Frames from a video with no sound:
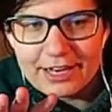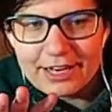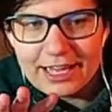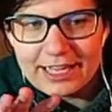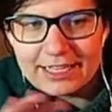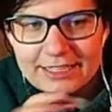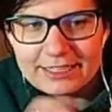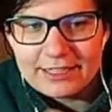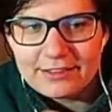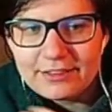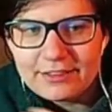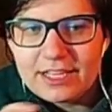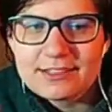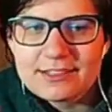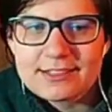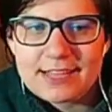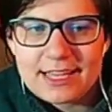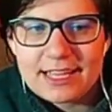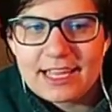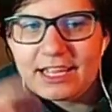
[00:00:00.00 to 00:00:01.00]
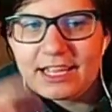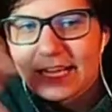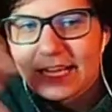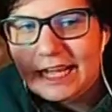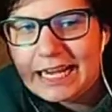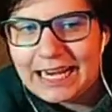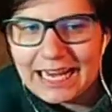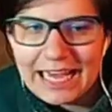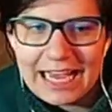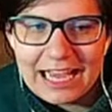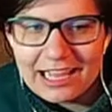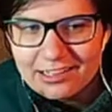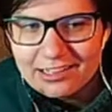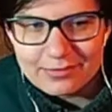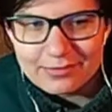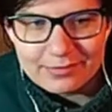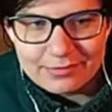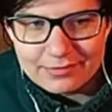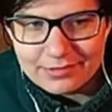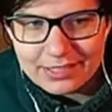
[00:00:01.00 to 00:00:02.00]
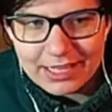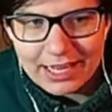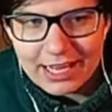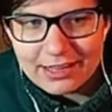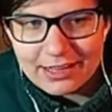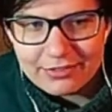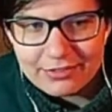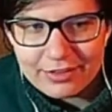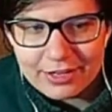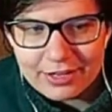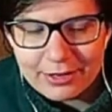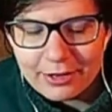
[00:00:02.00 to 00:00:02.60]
like, the things I can climb, kind of,